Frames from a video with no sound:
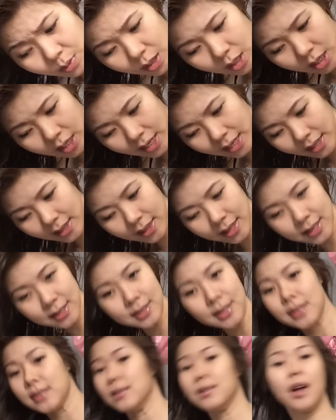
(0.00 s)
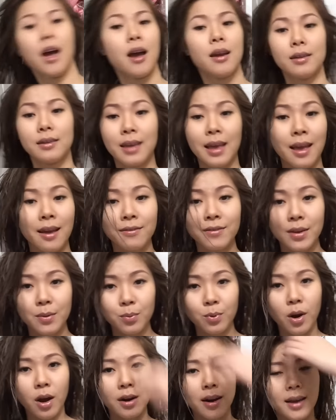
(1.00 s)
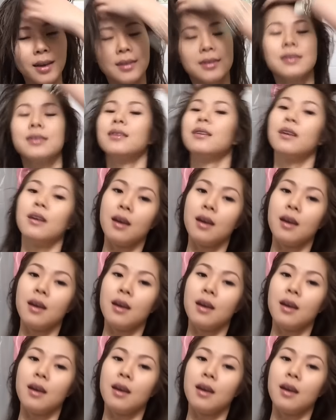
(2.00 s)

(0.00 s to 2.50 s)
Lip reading: worry, this is not heavy products.